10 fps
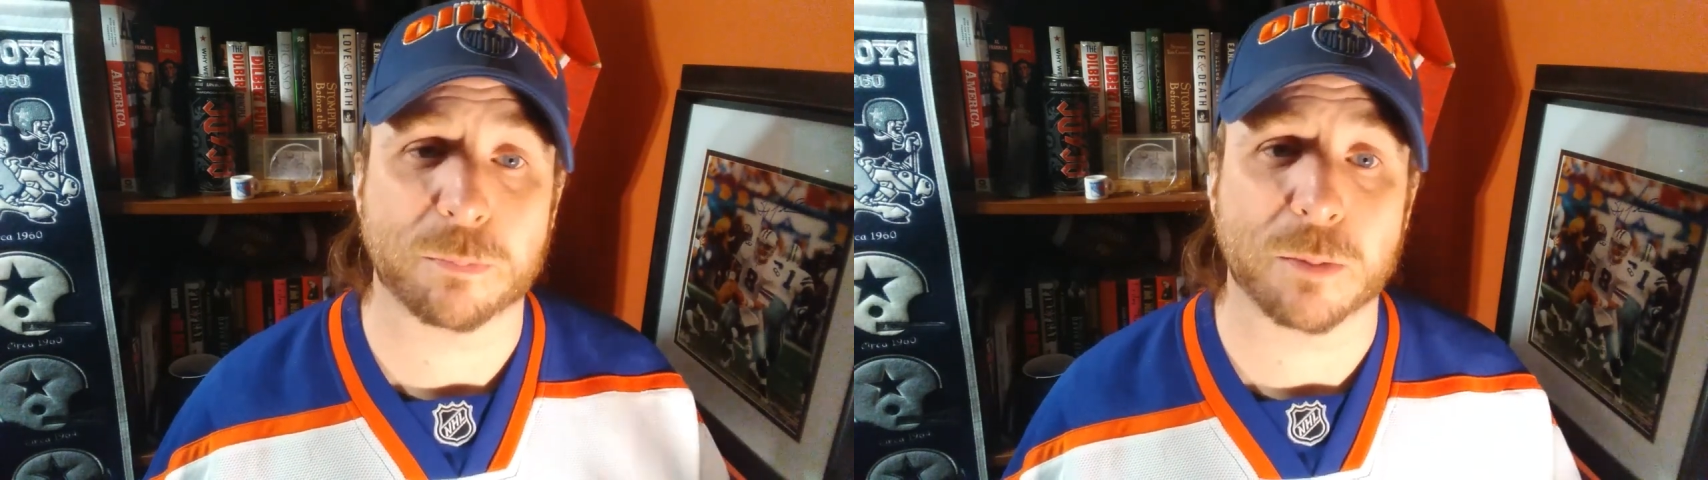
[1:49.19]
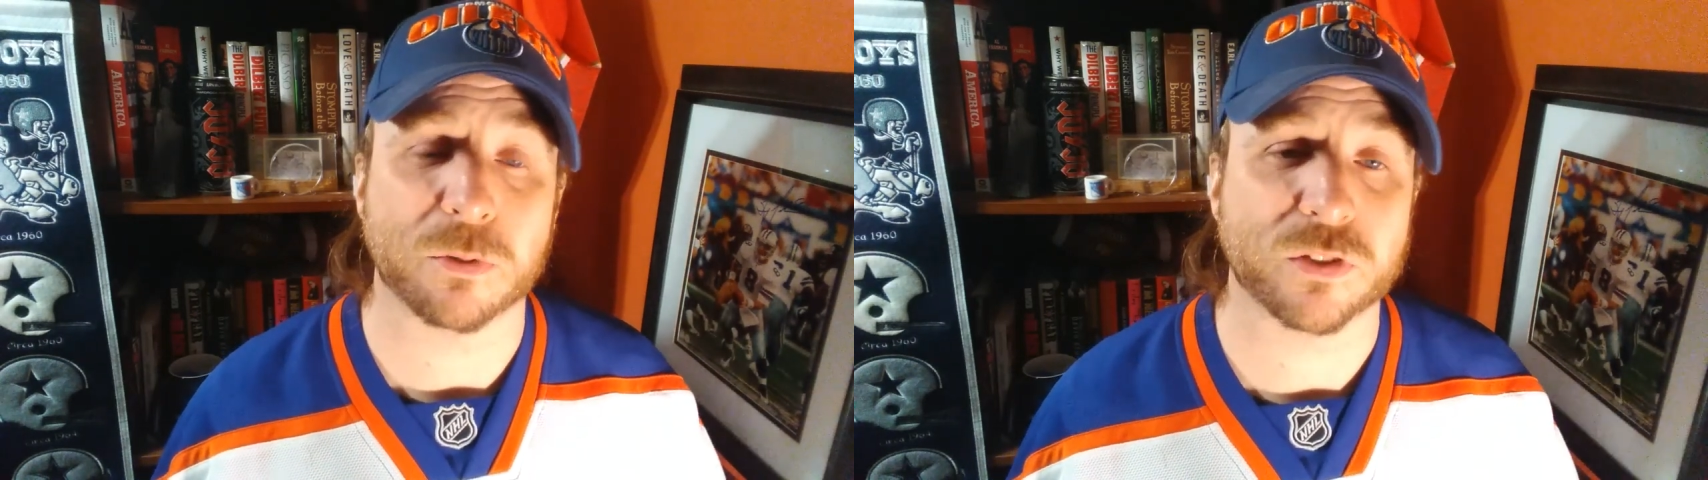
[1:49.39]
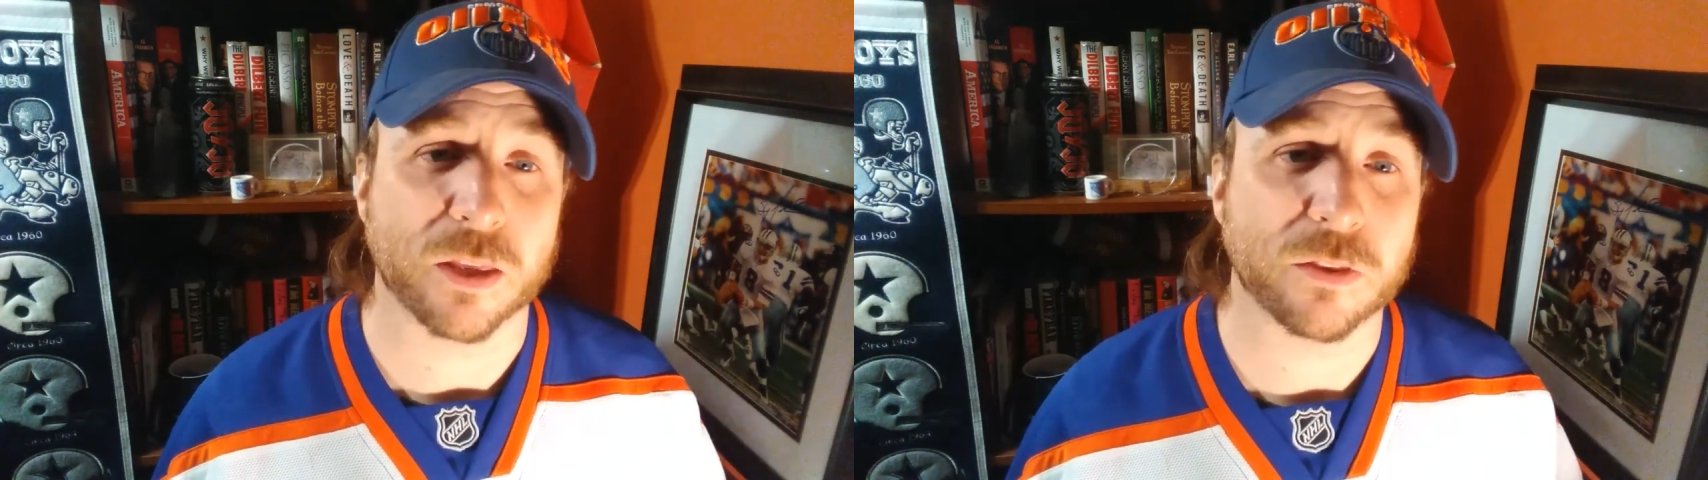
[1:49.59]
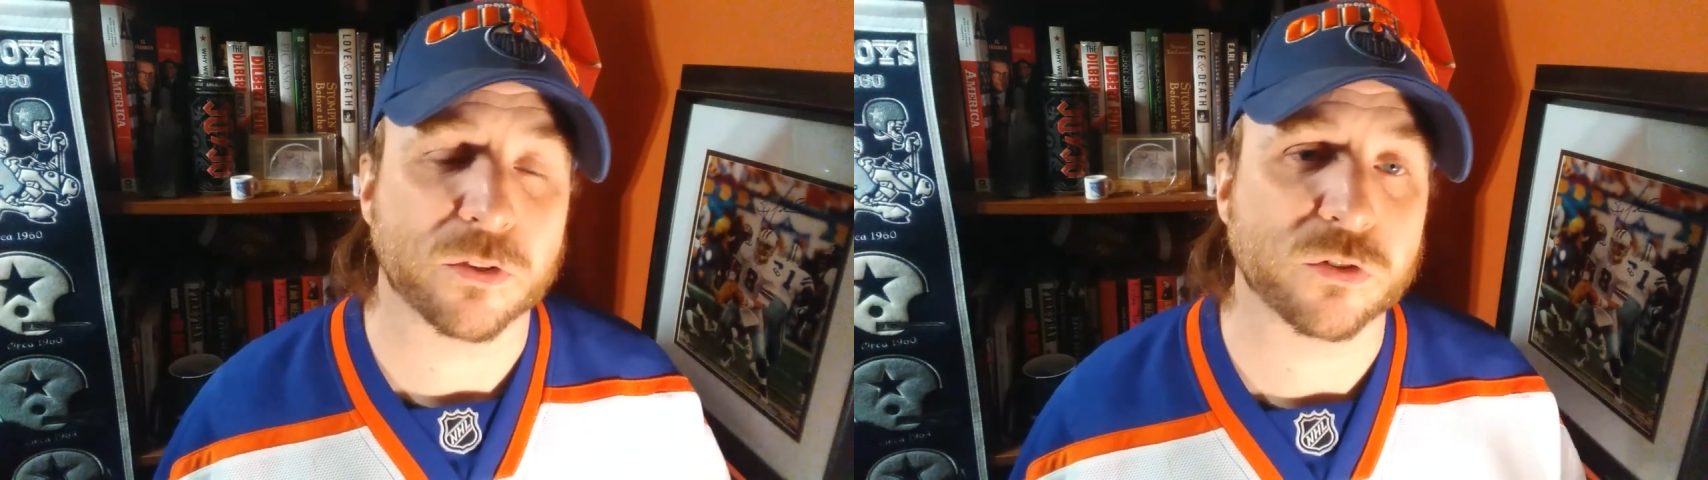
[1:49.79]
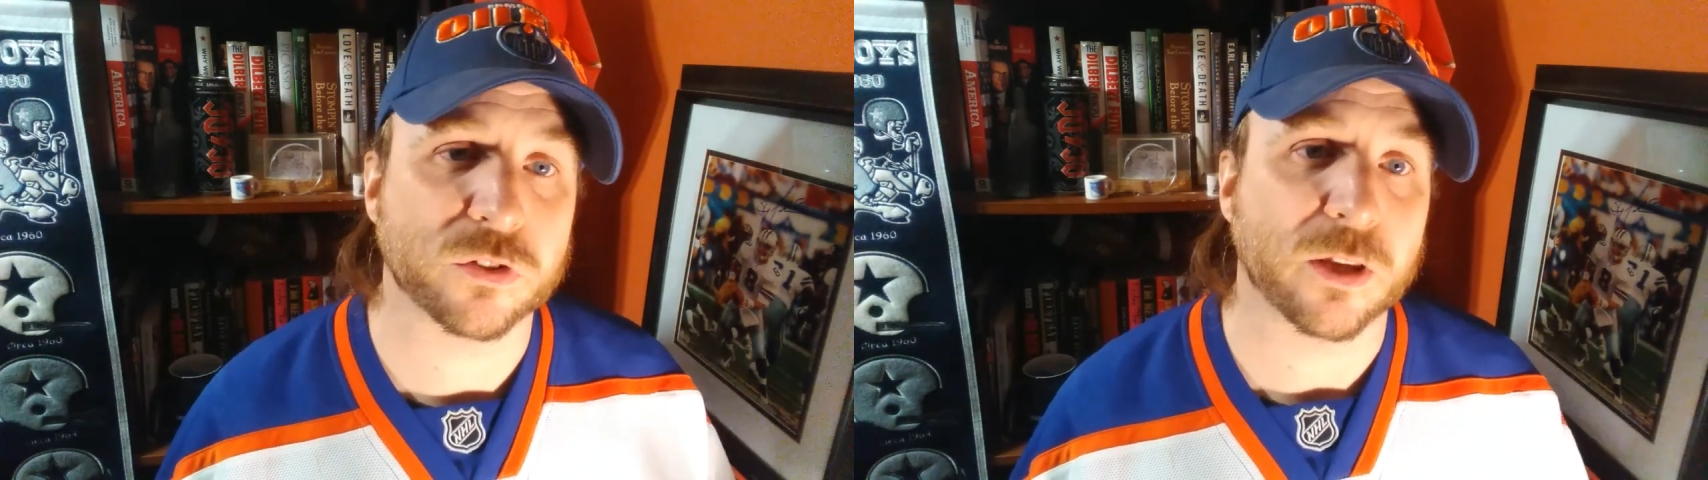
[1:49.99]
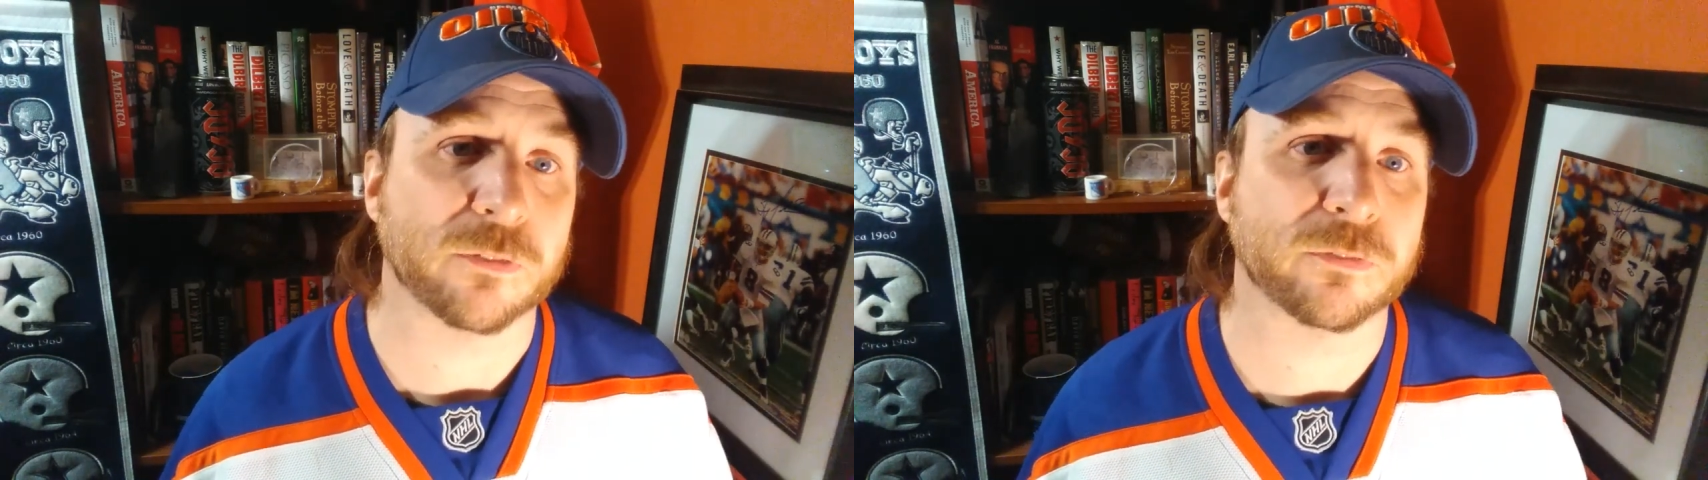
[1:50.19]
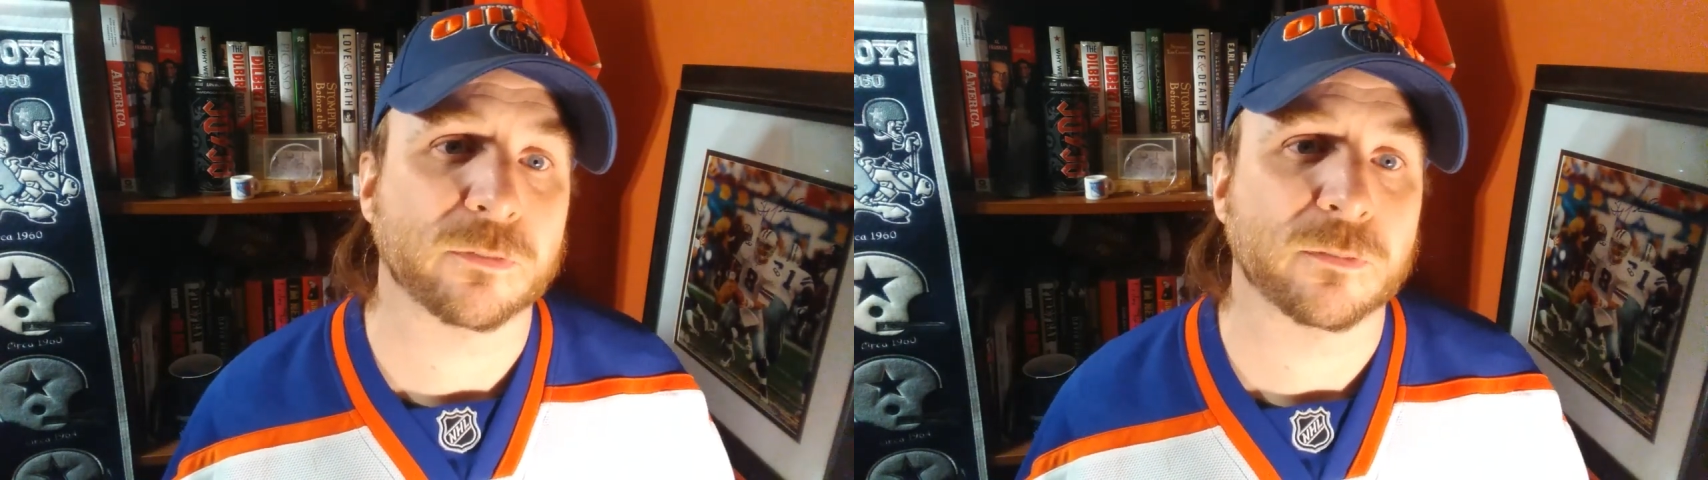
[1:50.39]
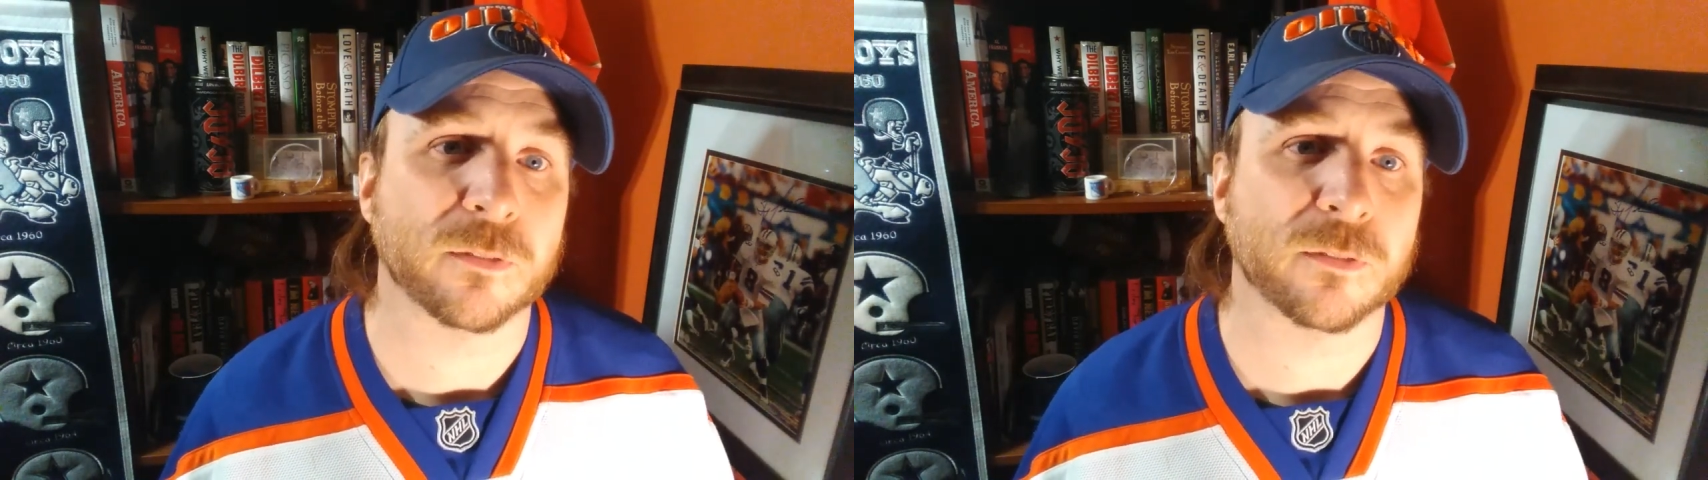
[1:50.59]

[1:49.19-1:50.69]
people say that they're stiff.